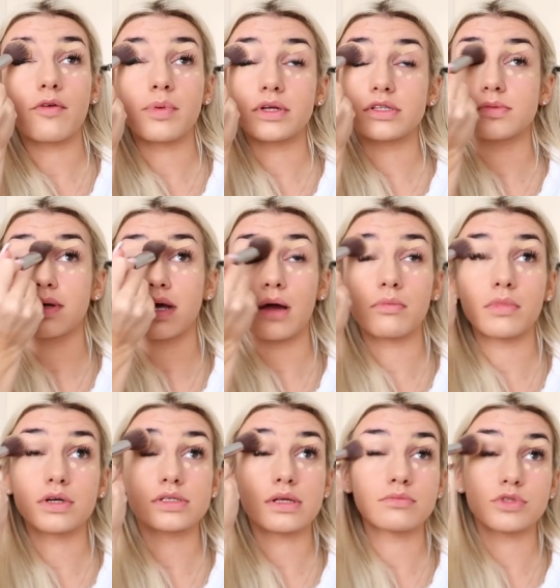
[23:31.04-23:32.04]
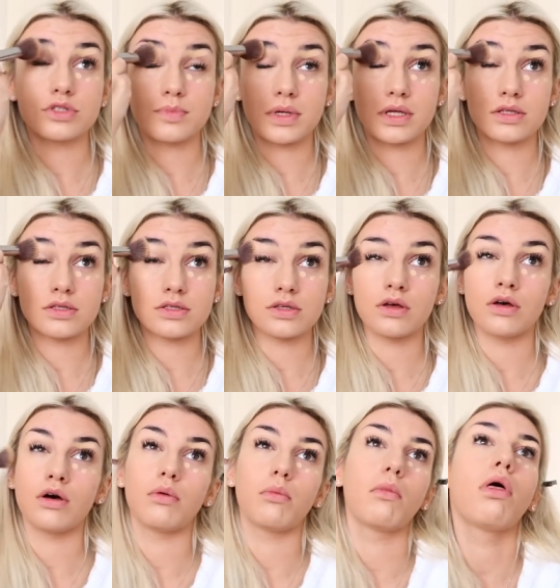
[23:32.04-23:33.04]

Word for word: I picked up a camera because I'm just being so...